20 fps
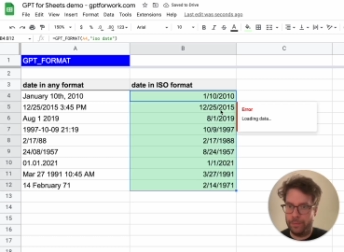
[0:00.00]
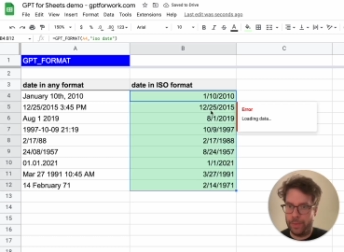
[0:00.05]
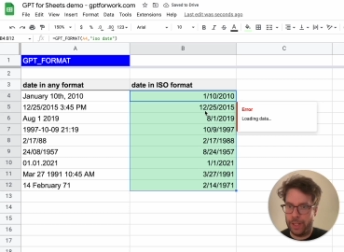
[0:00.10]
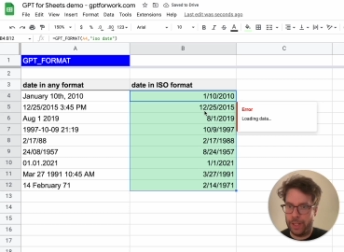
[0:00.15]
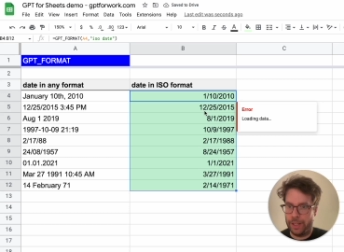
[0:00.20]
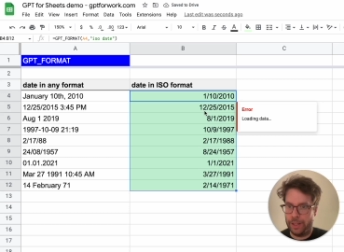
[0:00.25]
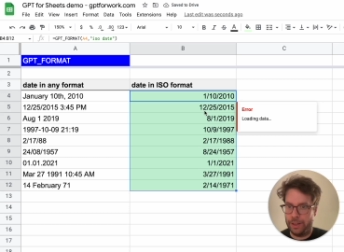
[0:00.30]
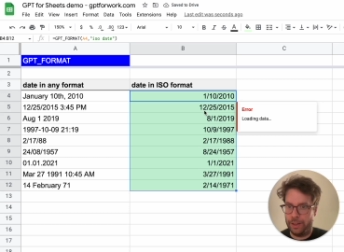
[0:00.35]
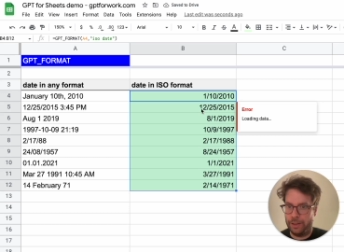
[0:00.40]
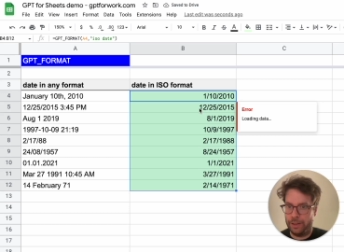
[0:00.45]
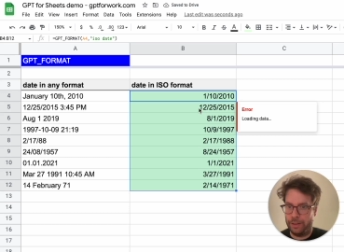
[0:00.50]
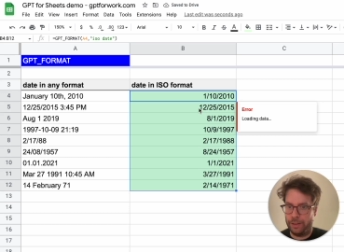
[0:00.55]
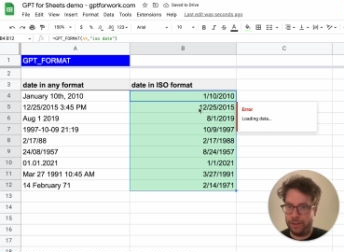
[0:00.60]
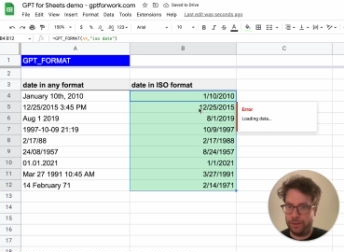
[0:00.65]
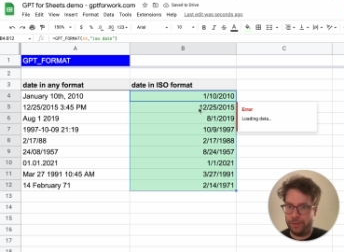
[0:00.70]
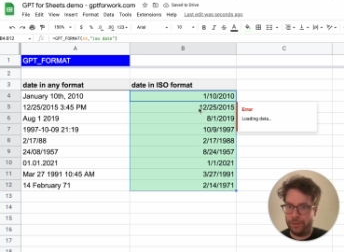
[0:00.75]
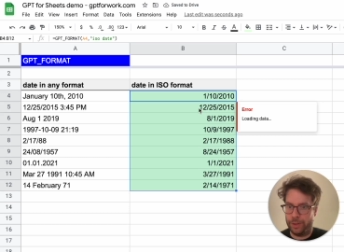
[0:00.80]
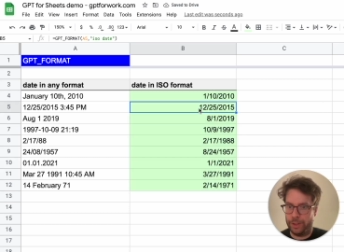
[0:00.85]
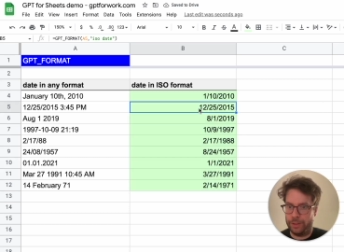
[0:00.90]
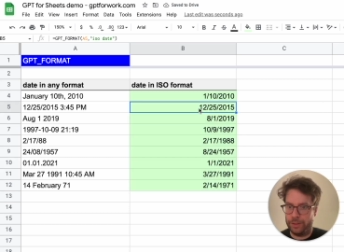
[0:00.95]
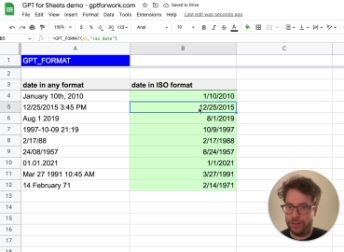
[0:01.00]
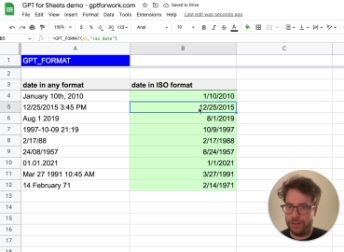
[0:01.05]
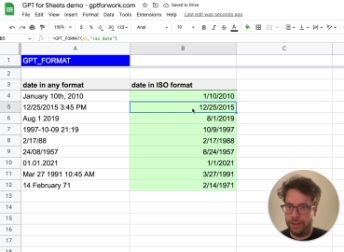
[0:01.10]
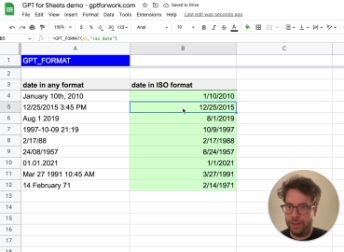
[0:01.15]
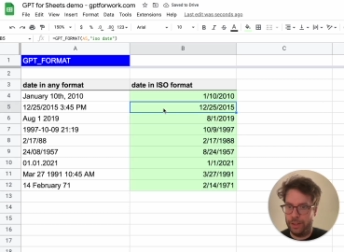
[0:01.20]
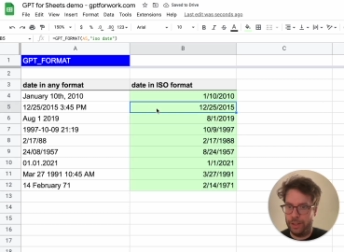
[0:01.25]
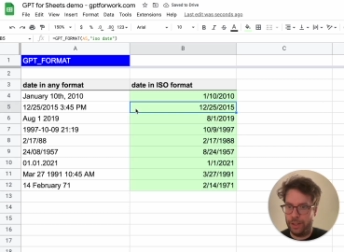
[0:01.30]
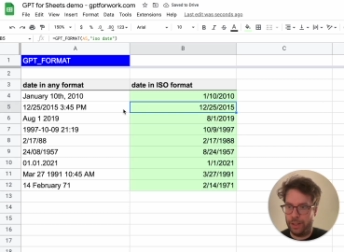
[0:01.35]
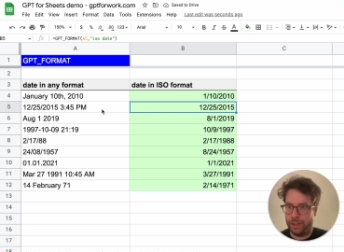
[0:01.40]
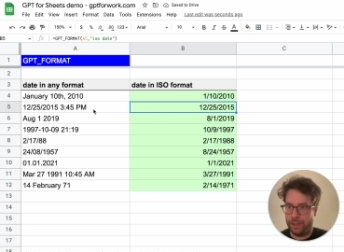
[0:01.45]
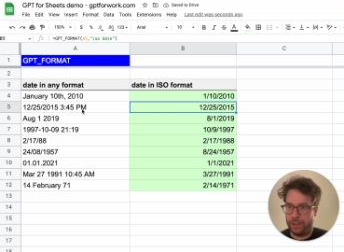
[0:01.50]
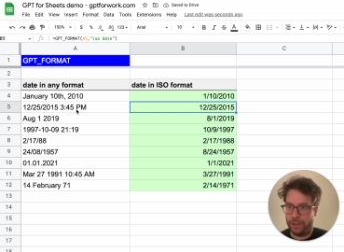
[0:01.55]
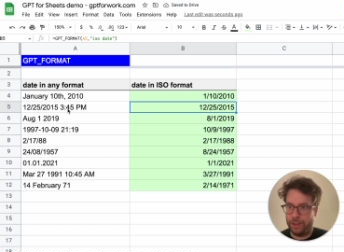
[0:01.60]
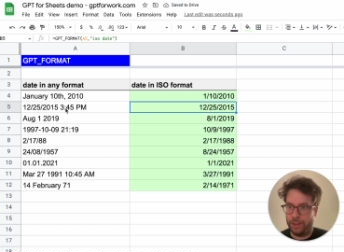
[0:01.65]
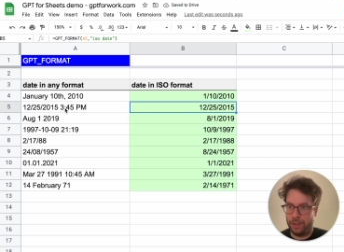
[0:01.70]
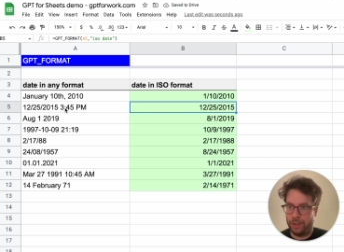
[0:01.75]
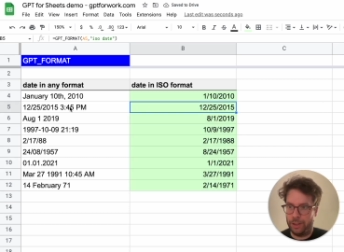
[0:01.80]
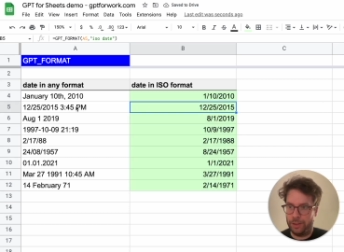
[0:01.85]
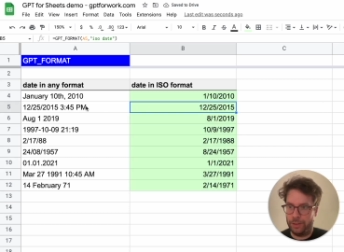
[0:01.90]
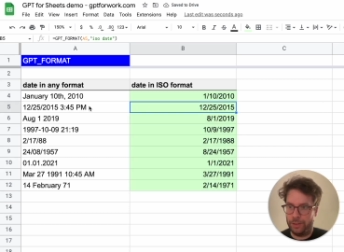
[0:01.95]
And as you can see, I
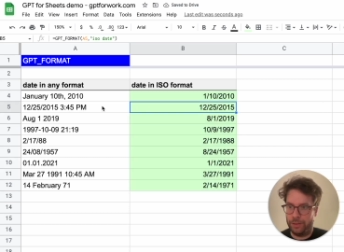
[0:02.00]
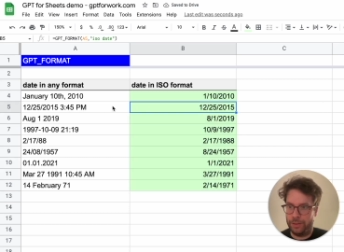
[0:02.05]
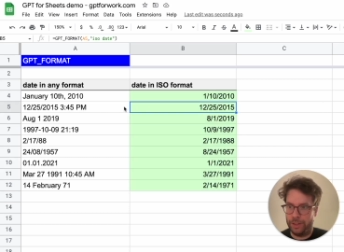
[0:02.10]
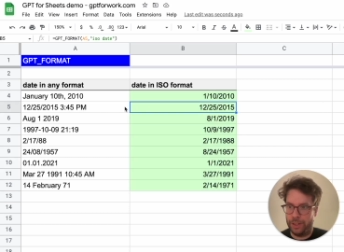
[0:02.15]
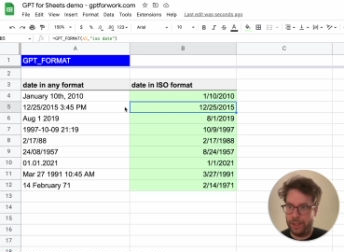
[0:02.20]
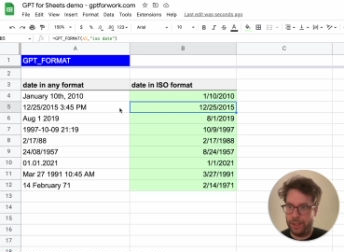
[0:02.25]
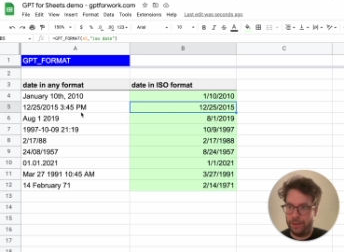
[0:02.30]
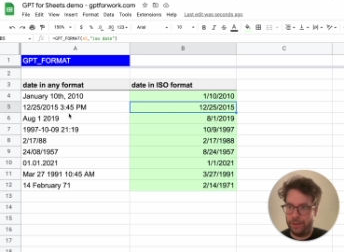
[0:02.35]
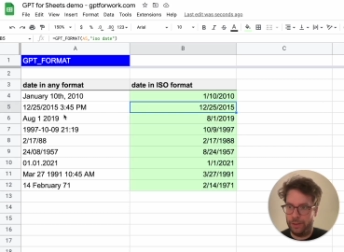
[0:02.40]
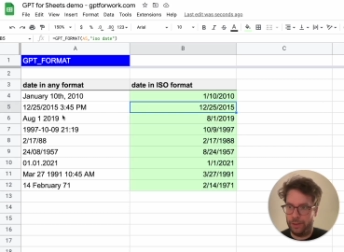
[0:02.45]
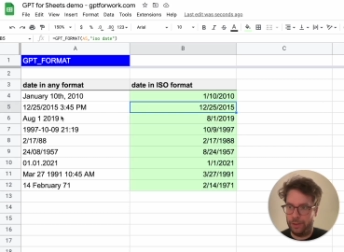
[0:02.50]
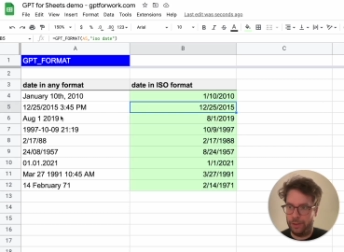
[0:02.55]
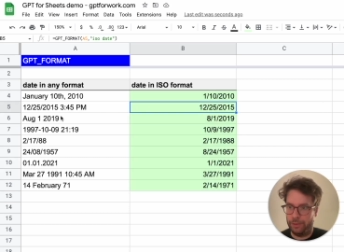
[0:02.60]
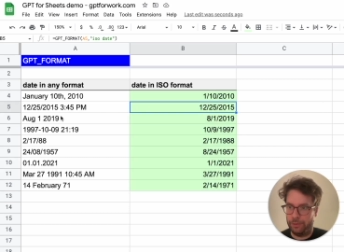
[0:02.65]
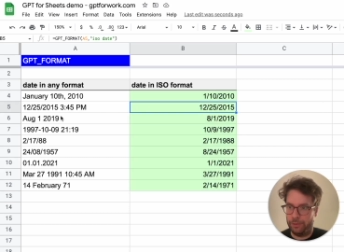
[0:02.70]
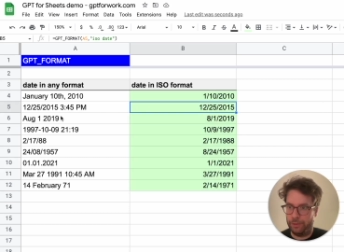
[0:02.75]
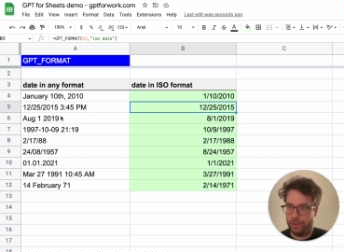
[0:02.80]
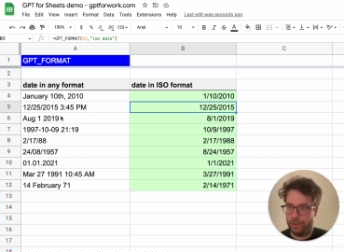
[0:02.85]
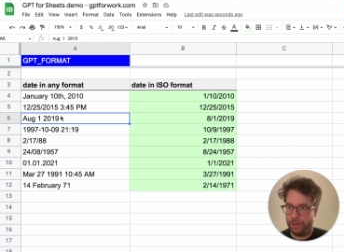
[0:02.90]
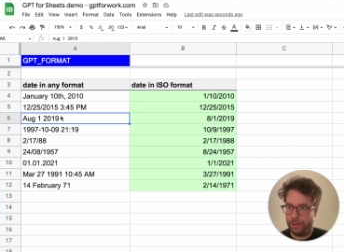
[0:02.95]
got the date of